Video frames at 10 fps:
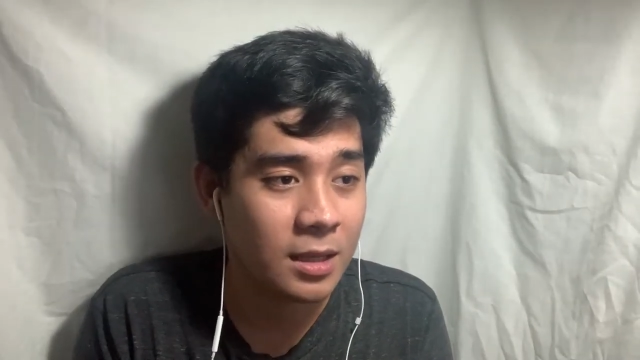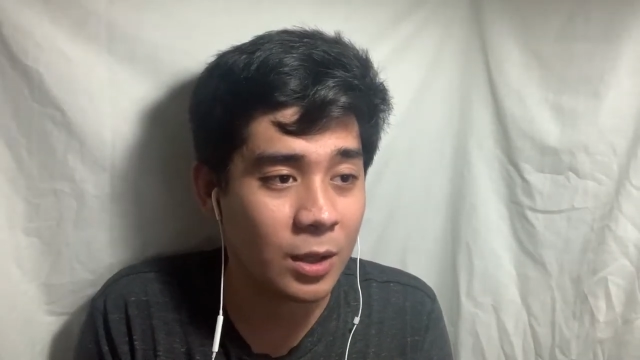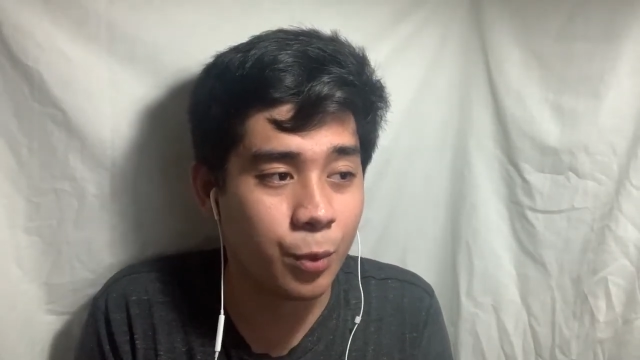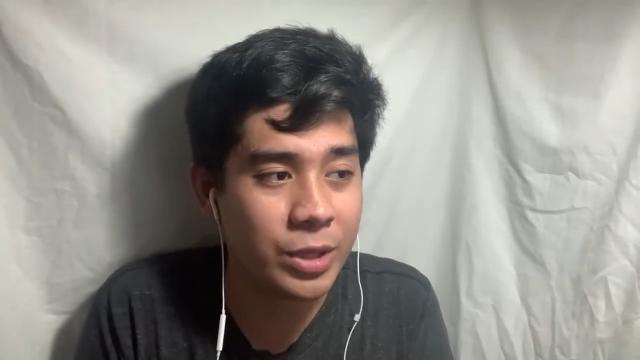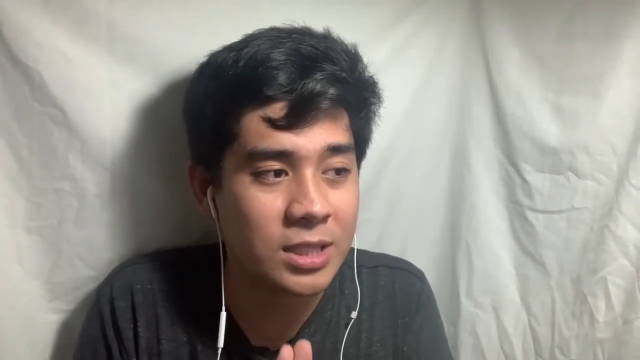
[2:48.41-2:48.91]

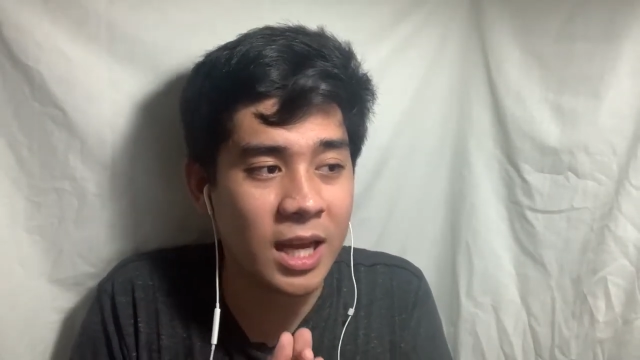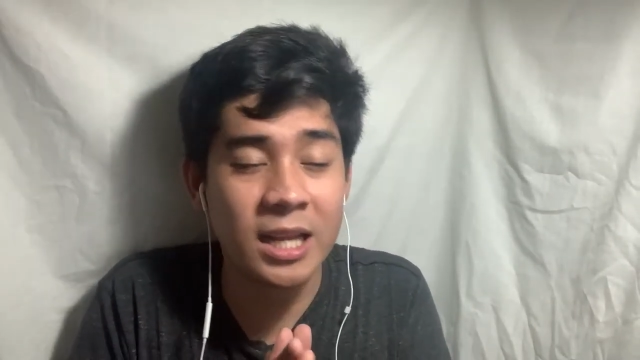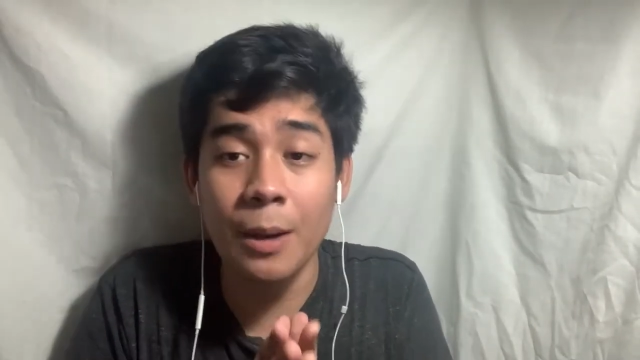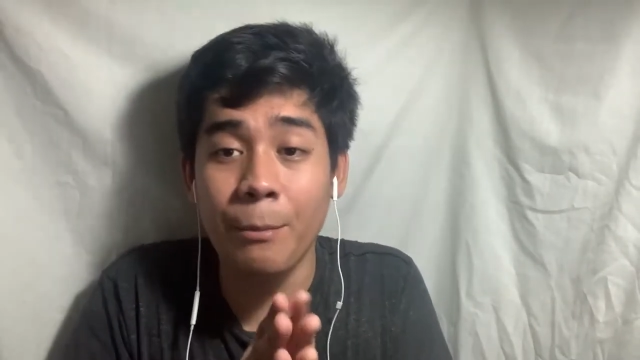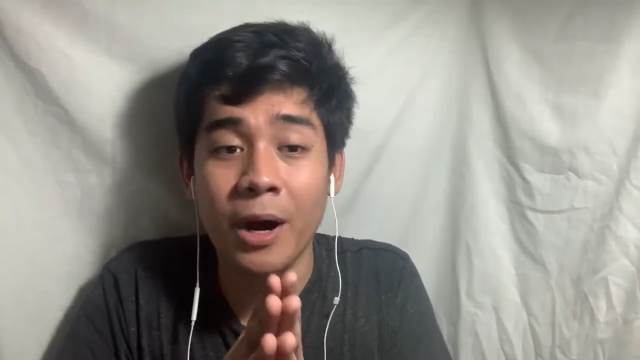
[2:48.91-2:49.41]
that we
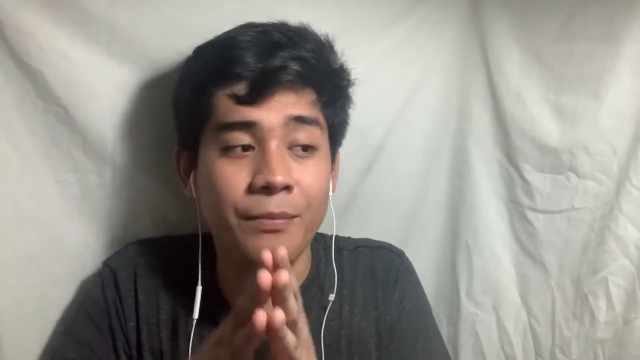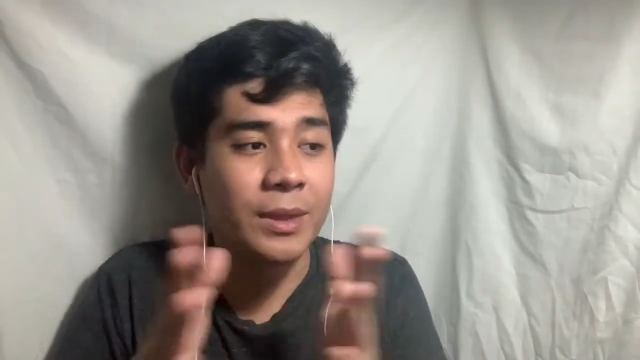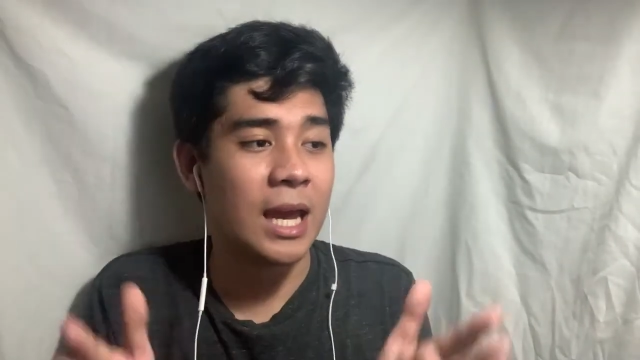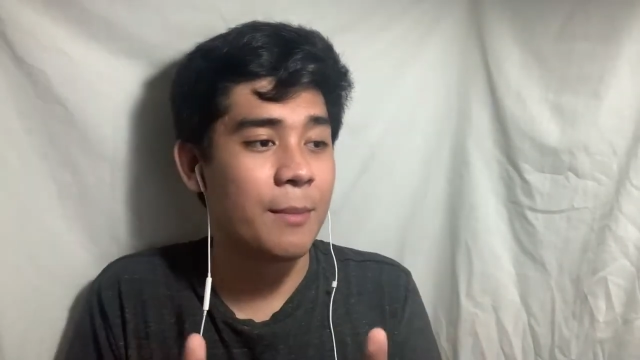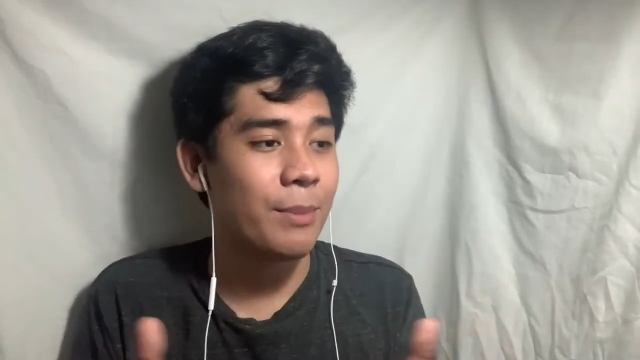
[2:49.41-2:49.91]
stand
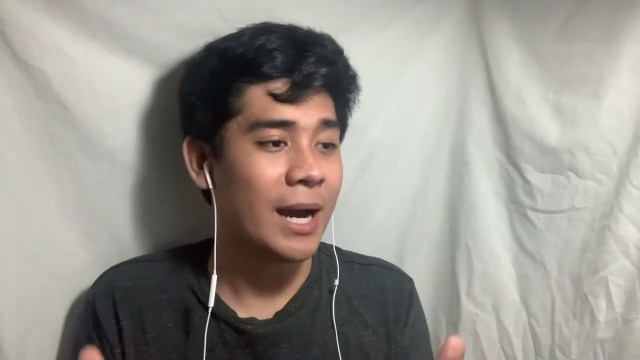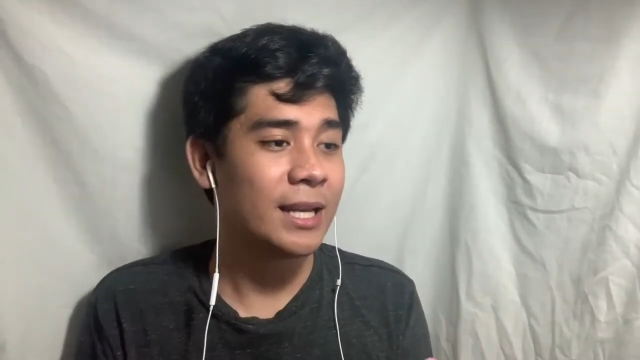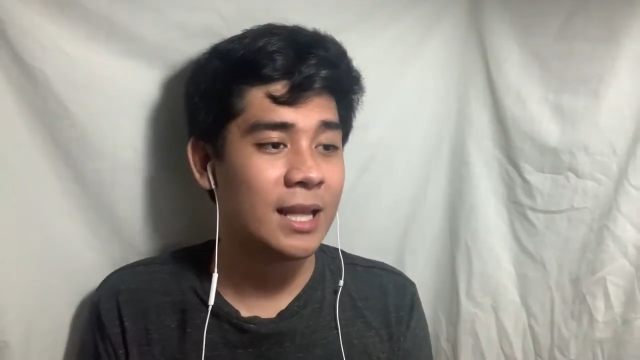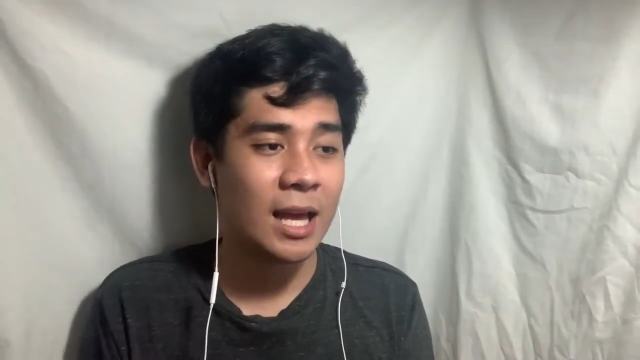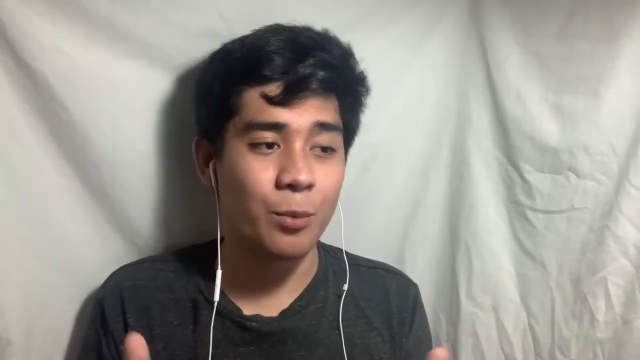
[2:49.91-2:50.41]
upon day by
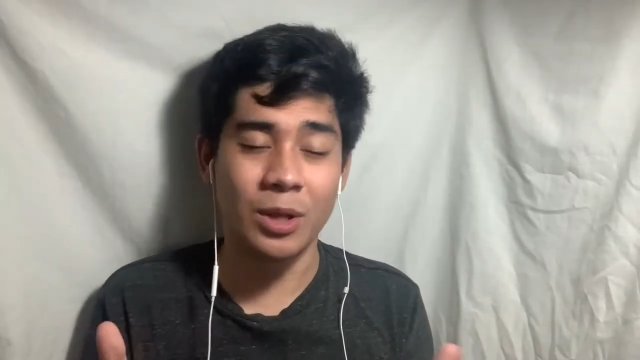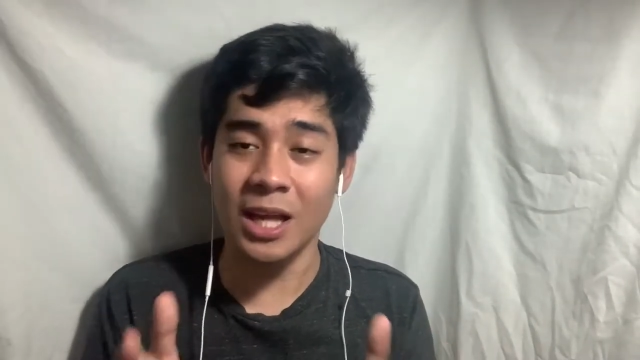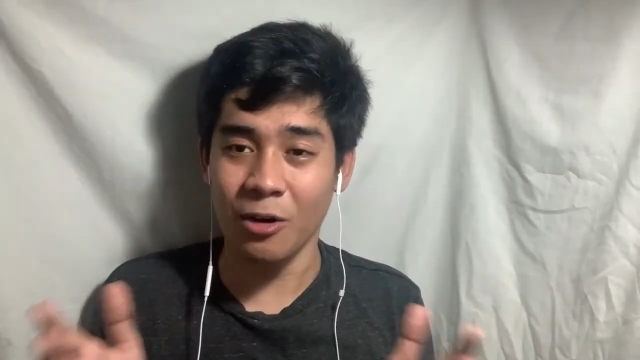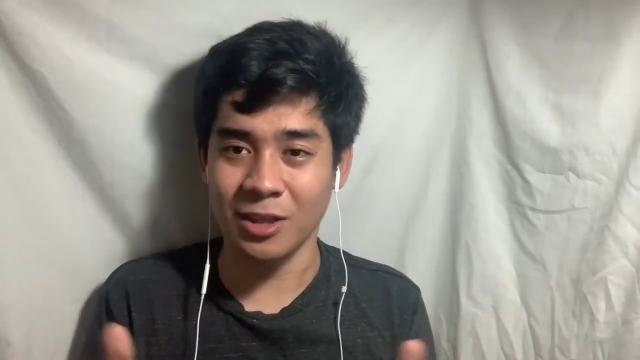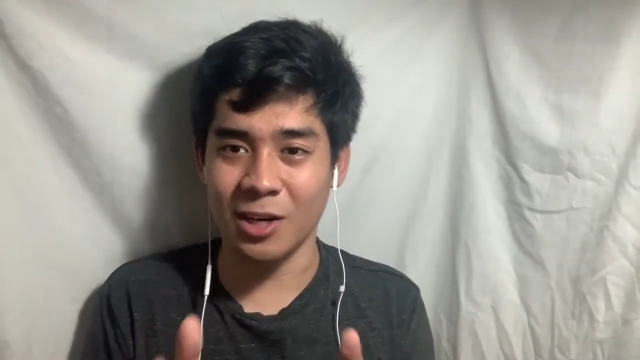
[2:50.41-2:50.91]
day without